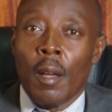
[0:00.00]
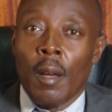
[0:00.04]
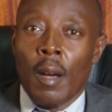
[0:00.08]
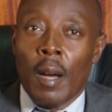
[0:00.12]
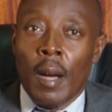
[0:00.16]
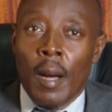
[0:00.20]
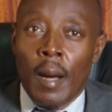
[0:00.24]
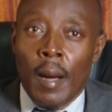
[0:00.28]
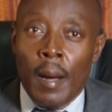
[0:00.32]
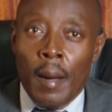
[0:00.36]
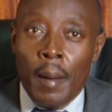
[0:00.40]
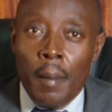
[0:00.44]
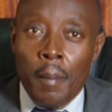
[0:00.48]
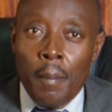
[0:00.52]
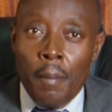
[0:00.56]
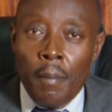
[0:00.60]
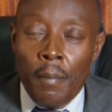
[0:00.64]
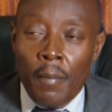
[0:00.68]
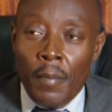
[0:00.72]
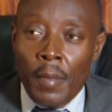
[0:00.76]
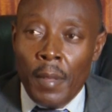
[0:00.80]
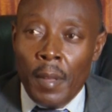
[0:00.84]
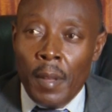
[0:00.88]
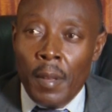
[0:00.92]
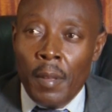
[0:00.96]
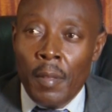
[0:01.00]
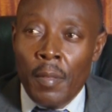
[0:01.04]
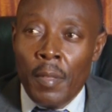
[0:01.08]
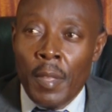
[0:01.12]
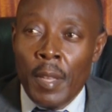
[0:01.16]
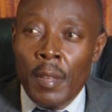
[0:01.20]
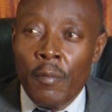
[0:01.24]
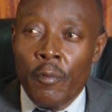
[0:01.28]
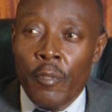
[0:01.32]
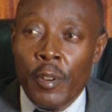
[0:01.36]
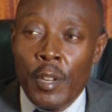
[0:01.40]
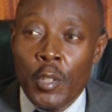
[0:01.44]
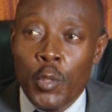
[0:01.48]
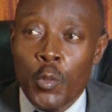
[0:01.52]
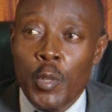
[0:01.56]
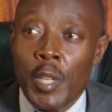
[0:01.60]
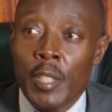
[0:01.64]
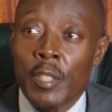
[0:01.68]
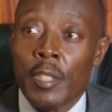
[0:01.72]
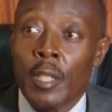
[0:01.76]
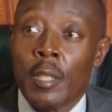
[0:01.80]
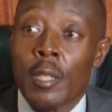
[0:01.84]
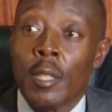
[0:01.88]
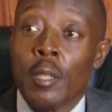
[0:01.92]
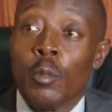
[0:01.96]
The
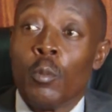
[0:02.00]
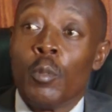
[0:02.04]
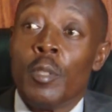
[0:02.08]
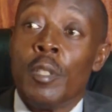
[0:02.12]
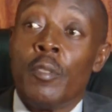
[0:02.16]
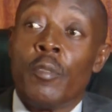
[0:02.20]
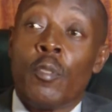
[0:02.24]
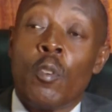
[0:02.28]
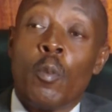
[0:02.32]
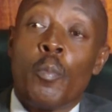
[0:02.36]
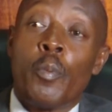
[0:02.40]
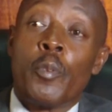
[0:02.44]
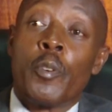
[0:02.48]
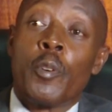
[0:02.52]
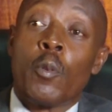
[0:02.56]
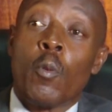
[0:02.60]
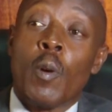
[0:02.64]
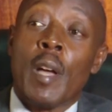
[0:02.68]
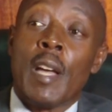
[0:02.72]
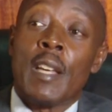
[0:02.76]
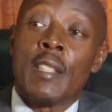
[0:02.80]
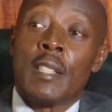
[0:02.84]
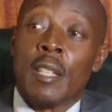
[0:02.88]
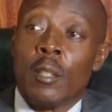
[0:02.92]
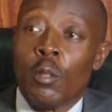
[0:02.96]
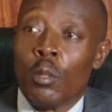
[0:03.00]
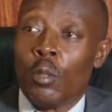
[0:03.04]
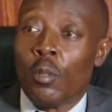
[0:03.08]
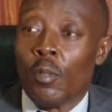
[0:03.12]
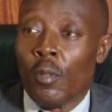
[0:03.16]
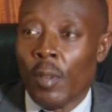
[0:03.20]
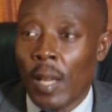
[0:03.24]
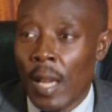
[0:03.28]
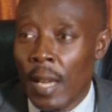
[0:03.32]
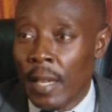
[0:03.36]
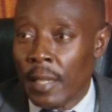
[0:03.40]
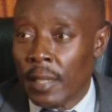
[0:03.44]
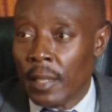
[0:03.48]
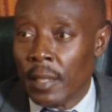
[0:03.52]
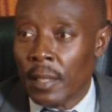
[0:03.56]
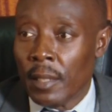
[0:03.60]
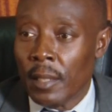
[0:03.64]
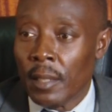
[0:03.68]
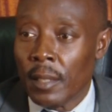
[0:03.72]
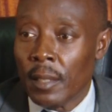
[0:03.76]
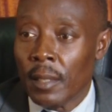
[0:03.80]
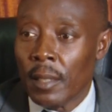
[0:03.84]
infrastructure that we develop requires a lot of land,